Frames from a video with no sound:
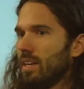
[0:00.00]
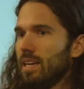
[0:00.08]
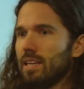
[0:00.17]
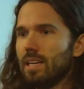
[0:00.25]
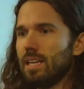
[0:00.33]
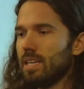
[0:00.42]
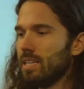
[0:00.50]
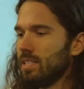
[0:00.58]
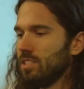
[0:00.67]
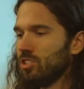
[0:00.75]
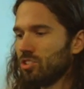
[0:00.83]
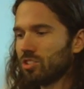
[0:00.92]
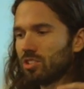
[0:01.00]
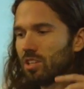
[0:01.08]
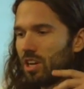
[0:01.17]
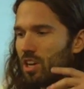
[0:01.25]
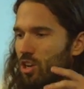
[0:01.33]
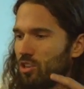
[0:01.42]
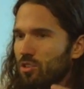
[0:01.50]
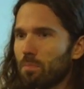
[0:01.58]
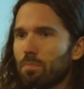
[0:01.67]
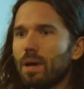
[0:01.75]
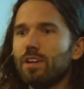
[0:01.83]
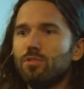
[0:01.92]
It is your
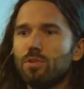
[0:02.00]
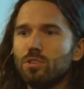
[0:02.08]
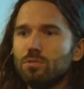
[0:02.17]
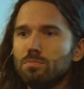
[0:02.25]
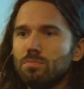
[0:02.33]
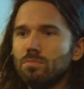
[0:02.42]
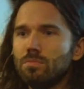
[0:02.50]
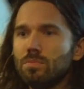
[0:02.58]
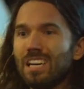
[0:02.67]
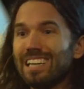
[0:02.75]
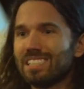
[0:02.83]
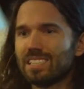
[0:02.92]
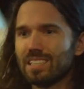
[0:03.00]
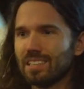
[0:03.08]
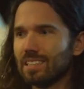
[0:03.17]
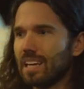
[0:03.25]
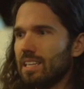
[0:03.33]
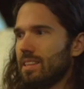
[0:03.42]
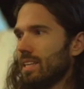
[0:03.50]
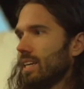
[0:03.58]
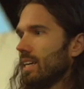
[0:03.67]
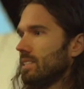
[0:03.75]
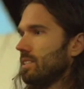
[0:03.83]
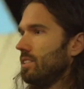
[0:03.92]
bedroom. It's the light that
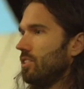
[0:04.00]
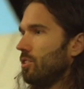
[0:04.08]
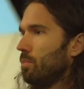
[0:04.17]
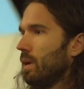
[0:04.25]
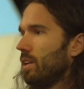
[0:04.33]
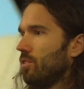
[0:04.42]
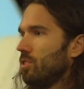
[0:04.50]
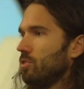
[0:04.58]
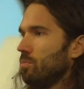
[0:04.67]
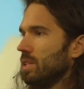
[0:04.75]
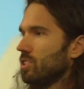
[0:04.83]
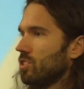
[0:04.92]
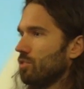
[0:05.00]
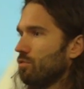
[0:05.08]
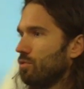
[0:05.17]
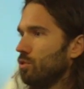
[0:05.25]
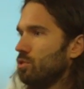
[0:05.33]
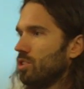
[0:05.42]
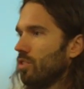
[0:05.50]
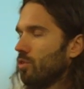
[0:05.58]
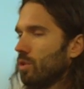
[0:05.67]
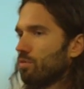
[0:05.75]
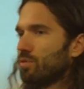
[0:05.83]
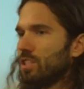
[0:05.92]
gets into your bedroom. It's the foods in the
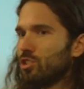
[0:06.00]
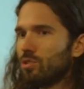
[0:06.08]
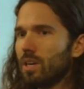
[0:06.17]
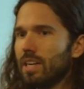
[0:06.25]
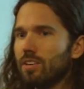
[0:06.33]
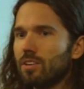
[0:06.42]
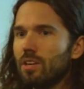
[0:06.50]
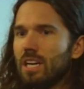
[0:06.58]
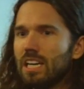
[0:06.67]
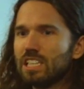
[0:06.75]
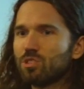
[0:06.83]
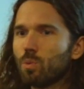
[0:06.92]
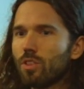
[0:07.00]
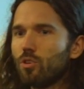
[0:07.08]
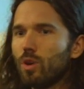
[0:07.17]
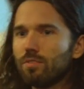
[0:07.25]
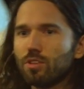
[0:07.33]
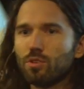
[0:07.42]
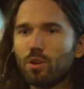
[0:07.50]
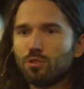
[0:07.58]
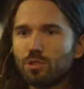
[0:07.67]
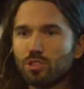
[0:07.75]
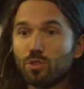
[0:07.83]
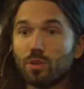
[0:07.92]
refrigerator. It's whether you have a
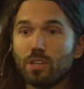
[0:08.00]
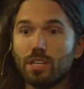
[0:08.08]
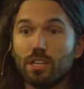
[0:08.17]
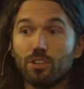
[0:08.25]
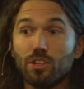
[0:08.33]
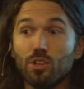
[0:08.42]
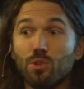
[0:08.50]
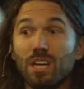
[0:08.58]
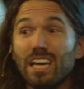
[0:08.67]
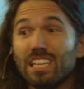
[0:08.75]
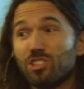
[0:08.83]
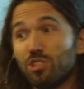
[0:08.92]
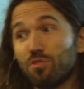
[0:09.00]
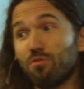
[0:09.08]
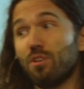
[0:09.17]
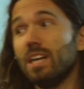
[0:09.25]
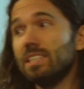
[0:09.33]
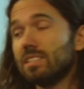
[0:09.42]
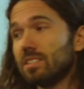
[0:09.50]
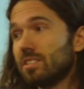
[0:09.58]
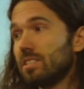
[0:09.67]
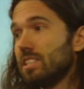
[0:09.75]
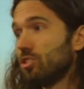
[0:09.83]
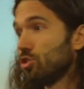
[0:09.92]
grocery store near you. It's your
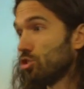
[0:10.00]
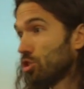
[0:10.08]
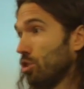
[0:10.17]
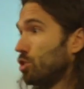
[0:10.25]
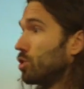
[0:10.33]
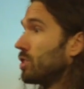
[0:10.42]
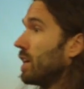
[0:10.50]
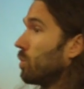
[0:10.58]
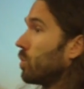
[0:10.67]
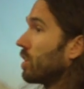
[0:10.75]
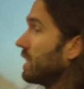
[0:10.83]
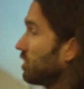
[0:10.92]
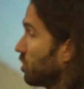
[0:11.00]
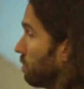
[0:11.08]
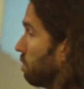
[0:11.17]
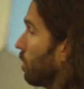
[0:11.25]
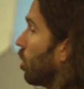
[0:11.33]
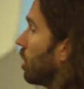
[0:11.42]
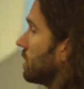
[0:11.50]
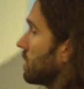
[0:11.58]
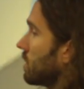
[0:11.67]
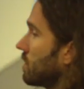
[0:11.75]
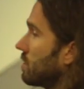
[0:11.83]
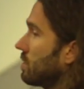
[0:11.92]
friends. It's your social network. It's your
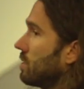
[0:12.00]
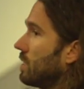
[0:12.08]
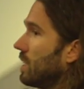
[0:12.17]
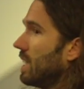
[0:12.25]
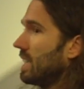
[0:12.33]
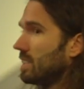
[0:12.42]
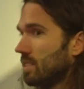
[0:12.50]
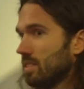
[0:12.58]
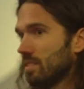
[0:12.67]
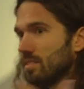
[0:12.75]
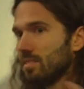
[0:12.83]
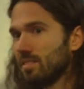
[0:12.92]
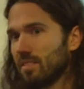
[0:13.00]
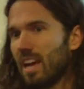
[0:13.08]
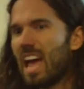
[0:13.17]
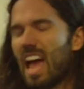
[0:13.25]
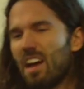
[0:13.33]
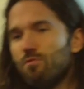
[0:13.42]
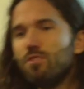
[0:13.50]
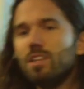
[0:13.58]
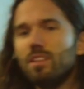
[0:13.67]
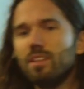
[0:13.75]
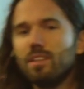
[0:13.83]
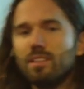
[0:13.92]
boss. It's
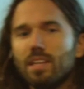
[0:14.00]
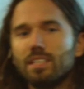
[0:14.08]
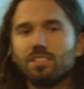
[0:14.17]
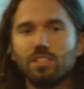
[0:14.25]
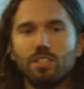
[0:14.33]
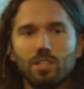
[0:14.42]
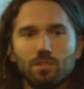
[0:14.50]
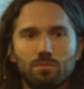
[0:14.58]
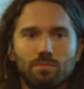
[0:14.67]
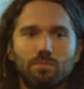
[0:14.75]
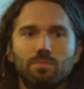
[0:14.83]
everything that isn't you.